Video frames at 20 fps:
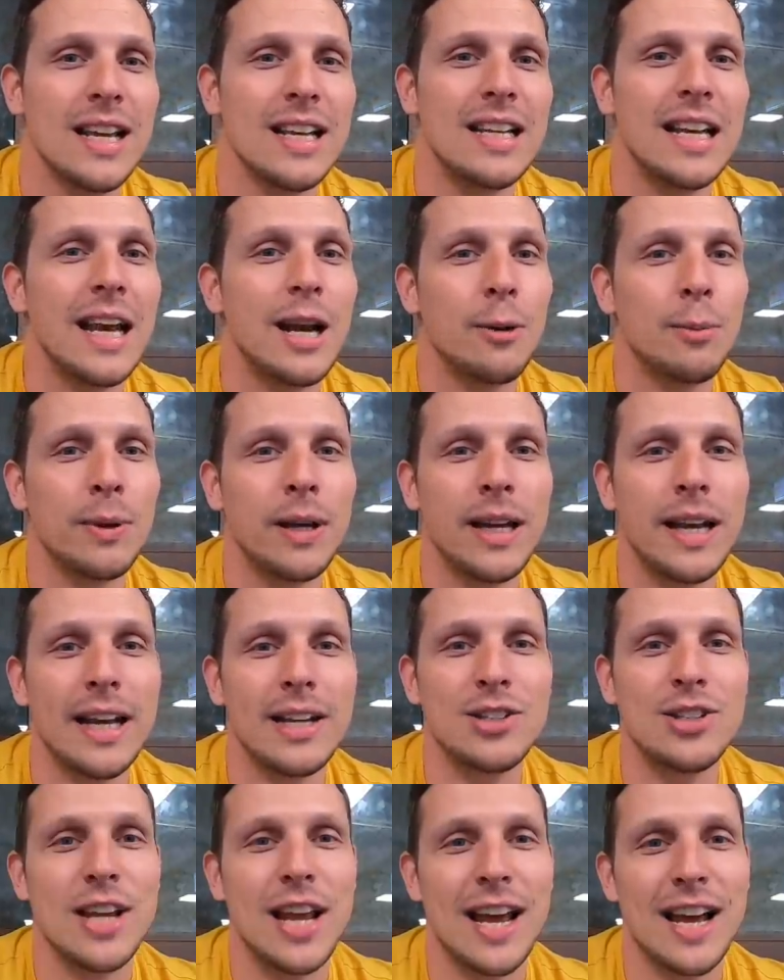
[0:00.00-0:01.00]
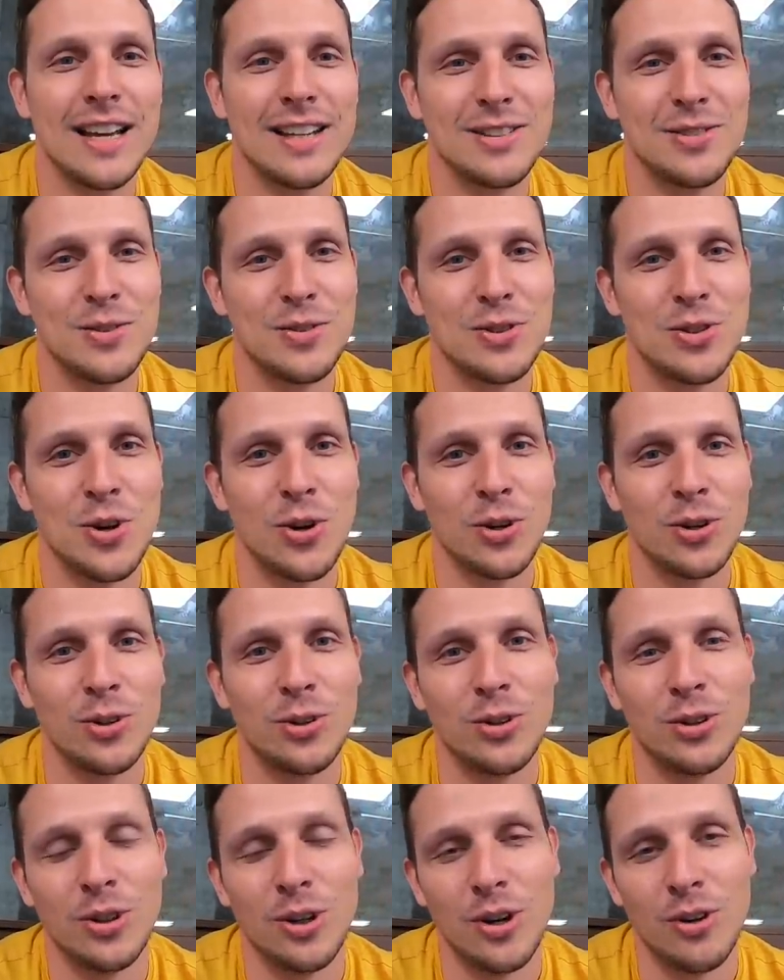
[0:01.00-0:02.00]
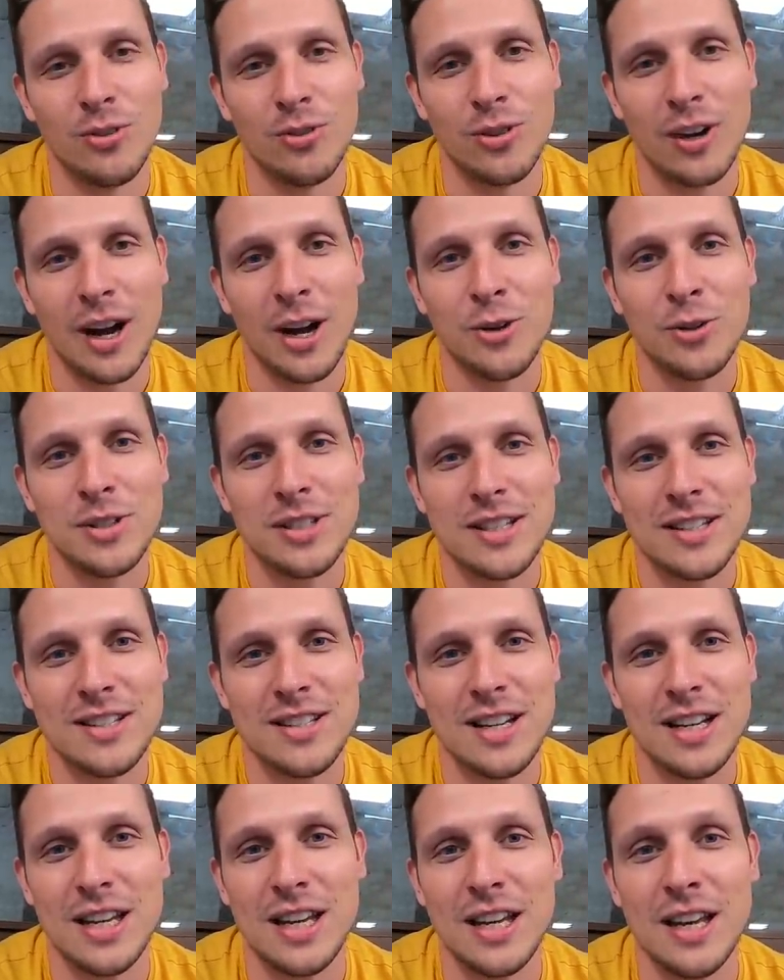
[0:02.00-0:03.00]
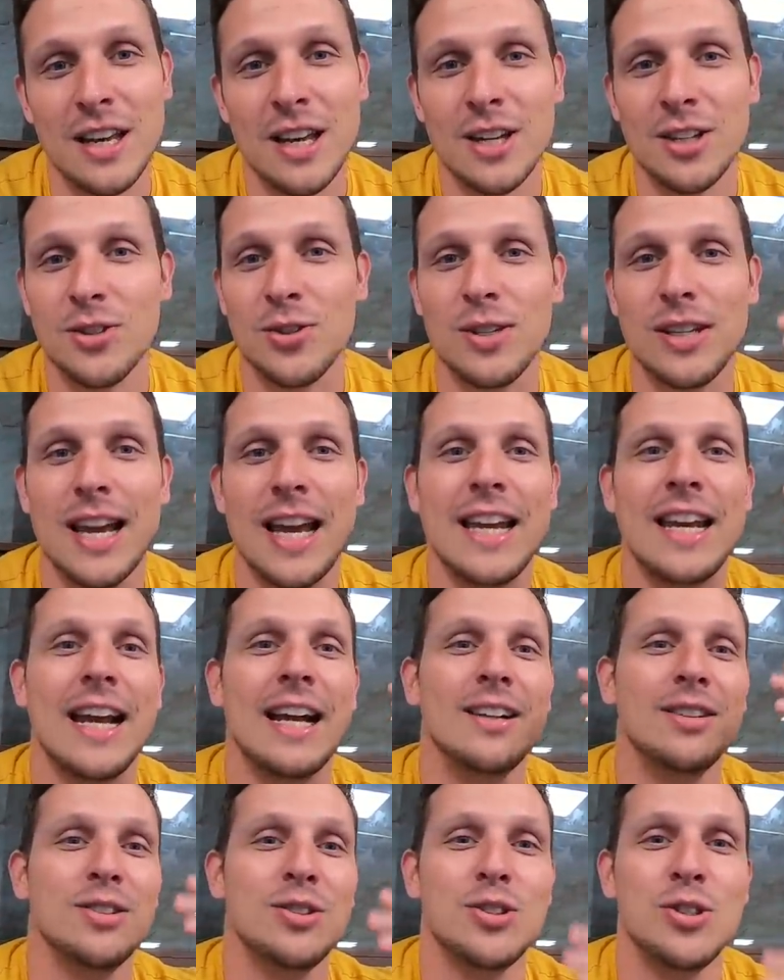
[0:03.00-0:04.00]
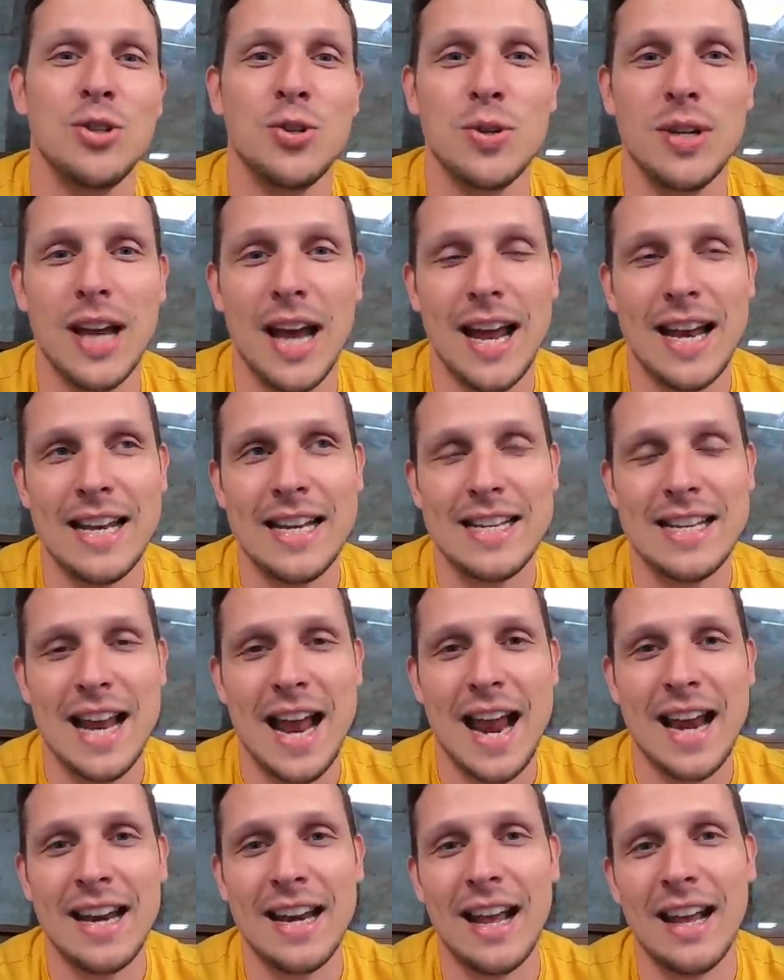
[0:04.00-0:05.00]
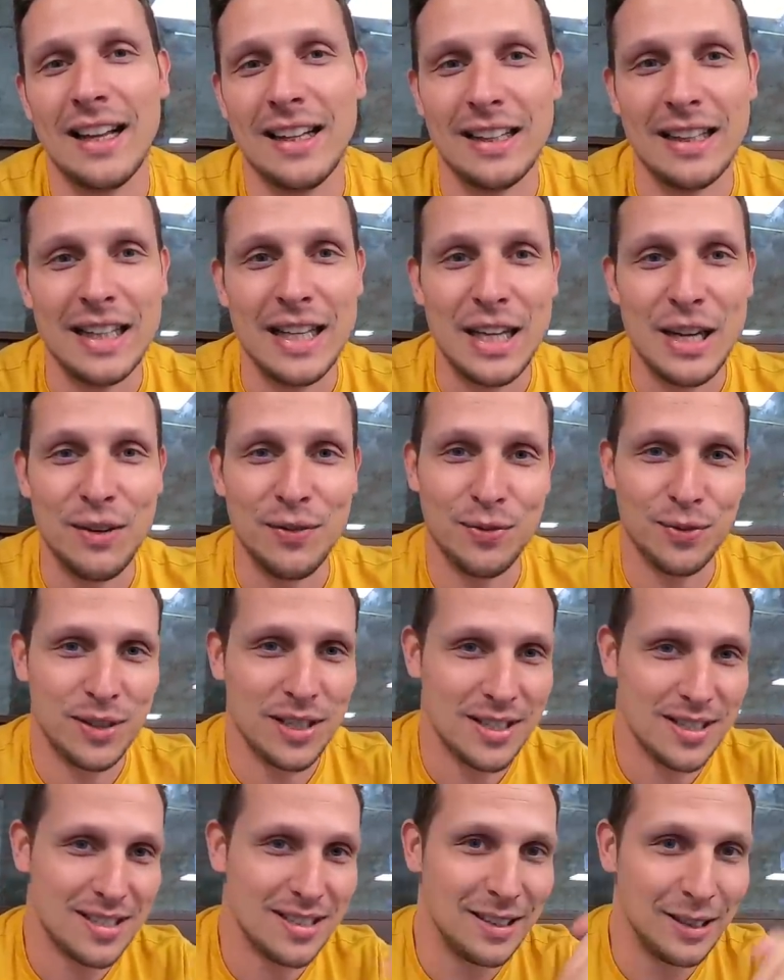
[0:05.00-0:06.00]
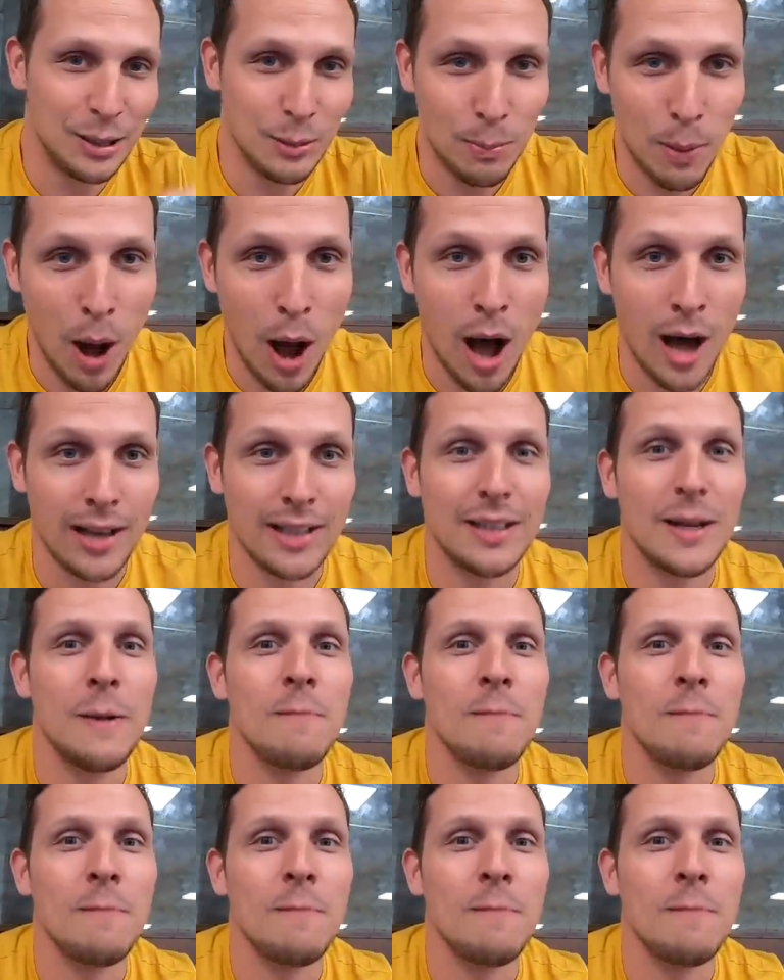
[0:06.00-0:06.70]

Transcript: The airplane actually has to circle around the city to gain altitude and then leave this little part